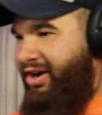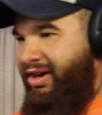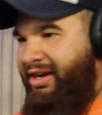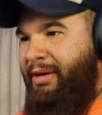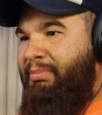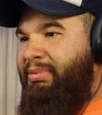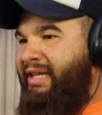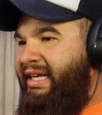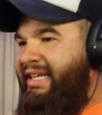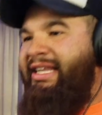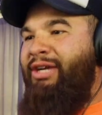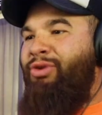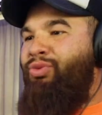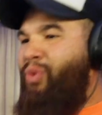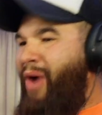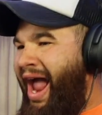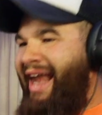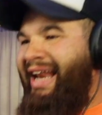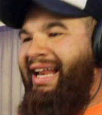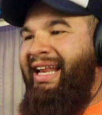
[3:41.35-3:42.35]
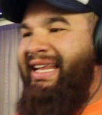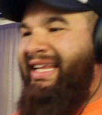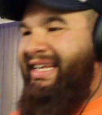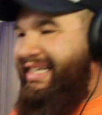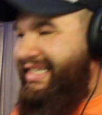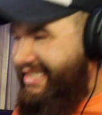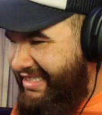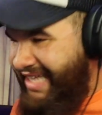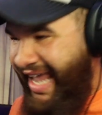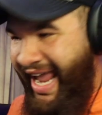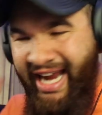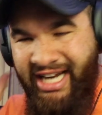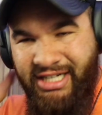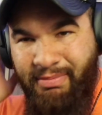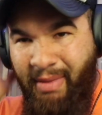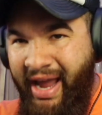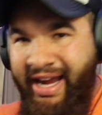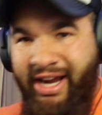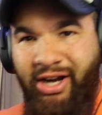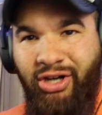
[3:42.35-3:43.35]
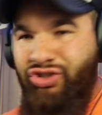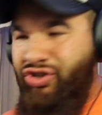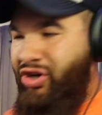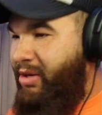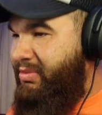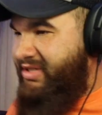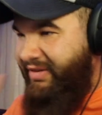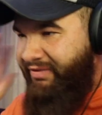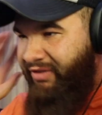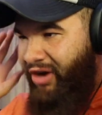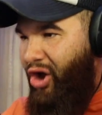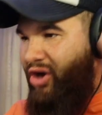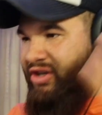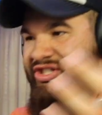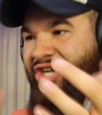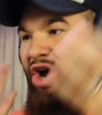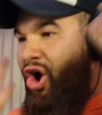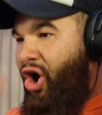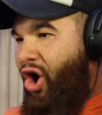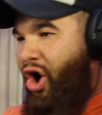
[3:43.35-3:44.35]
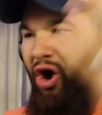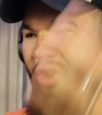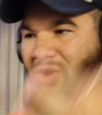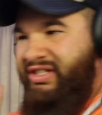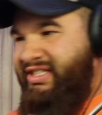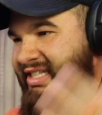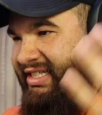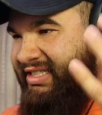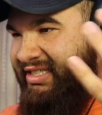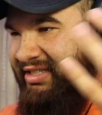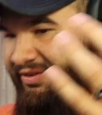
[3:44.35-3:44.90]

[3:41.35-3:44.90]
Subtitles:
are completely rattling the stage. My eardrums have lost all sense